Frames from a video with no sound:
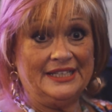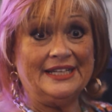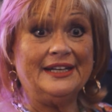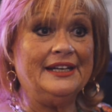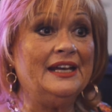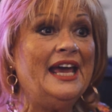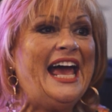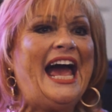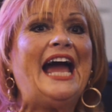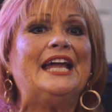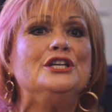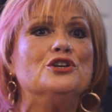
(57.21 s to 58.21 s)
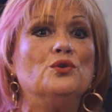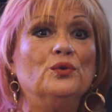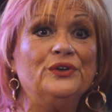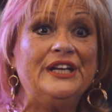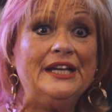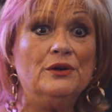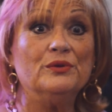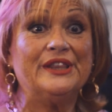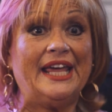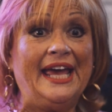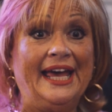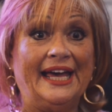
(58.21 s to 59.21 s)
And how you going to deal with
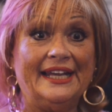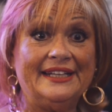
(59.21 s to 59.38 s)
that?